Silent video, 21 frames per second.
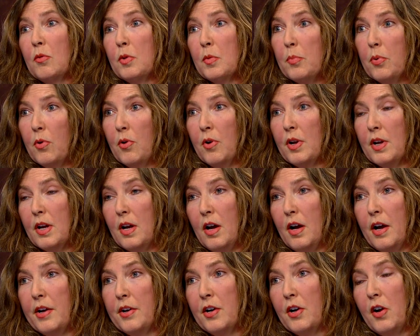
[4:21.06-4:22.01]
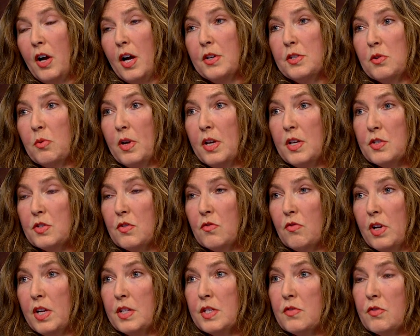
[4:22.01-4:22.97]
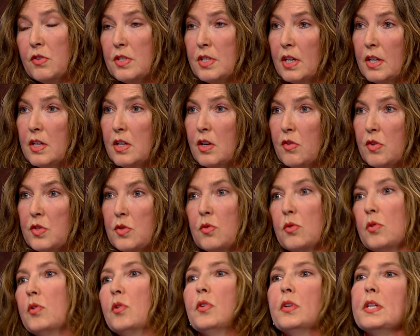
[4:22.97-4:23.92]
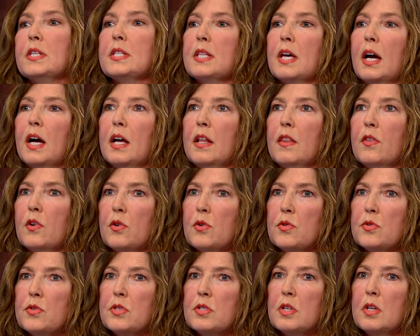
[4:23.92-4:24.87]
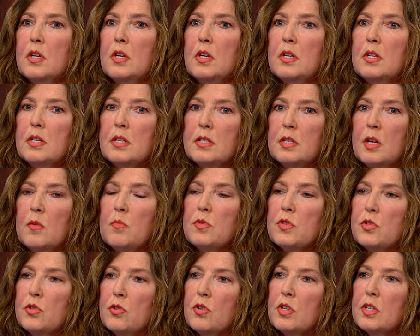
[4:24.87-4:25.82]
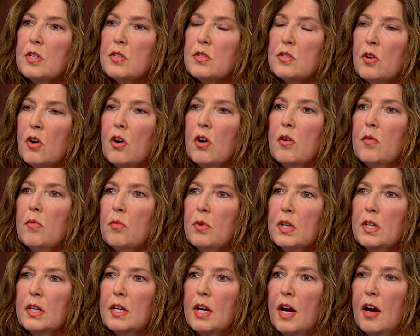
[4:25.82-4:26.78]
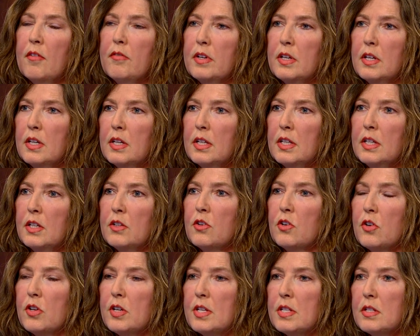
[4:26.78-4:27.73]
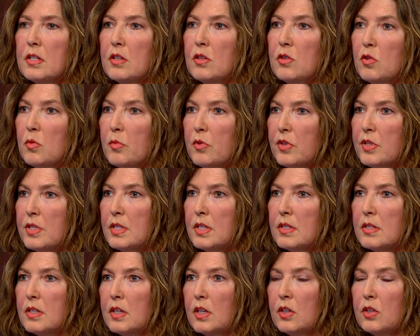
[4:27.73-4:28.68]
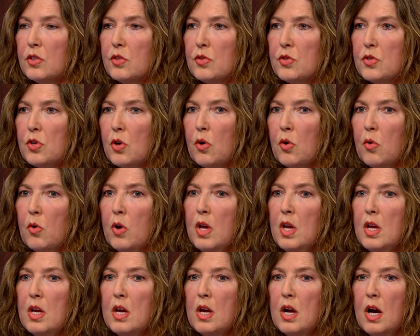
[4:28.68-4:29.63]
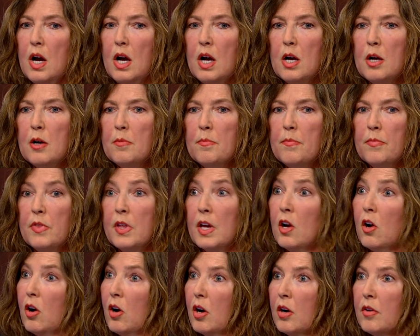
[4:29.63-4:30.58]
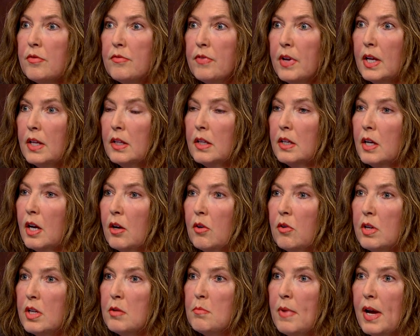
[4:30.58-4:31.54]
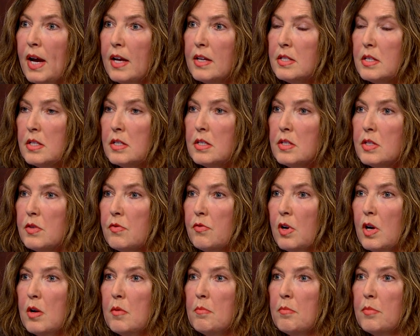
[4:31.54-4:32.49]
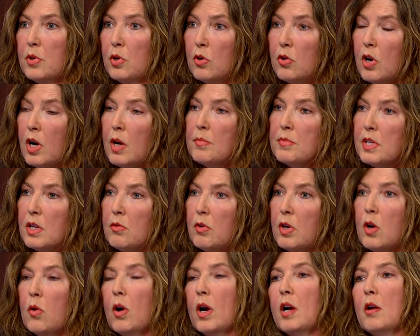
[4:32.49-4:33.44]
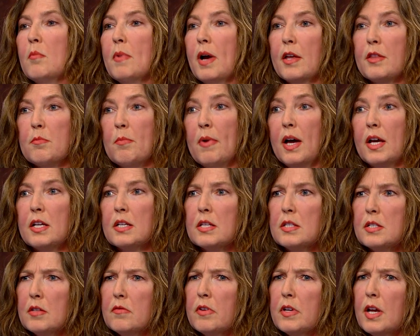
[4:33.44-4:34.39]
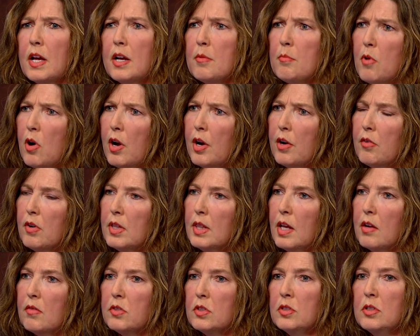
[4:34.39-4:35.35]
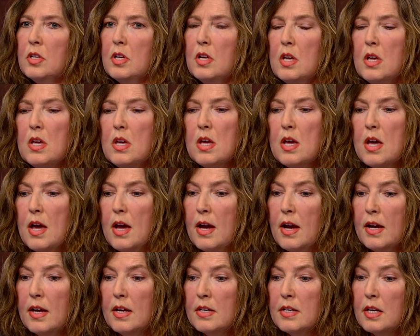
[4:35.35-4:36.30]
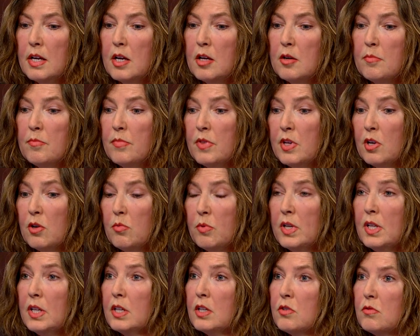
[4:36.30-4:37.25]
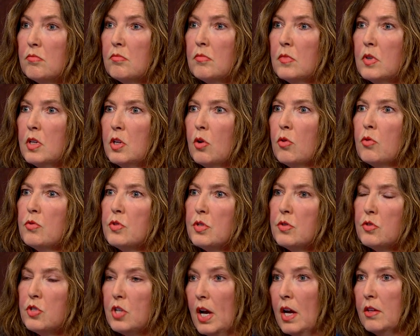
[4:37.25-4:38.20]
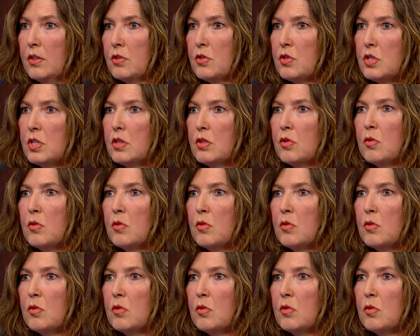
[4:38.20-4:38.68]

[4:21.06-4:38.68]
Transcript: reported higher graduation rates for secondary school is that those same students aren't really having an increase in numeracy skills. So um, they are failing out in masses from programs that require mathematics, even at a moderate level. And um, they're really, you know, challenged in